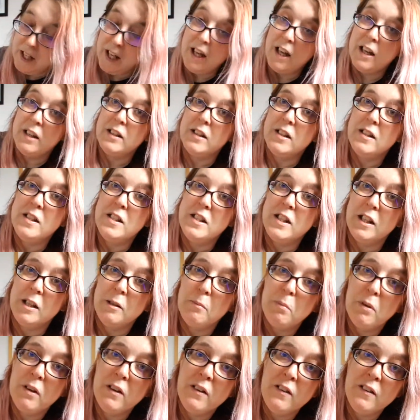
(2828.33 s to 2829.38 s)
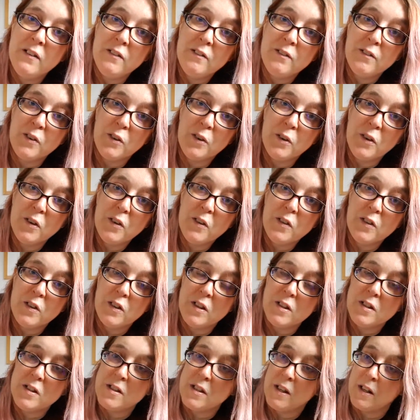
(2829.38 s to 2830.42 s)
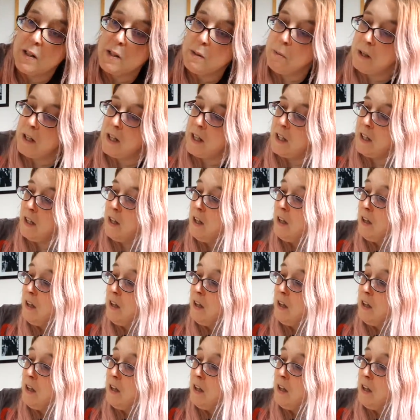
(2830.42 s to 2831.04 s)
had a dip for 36p.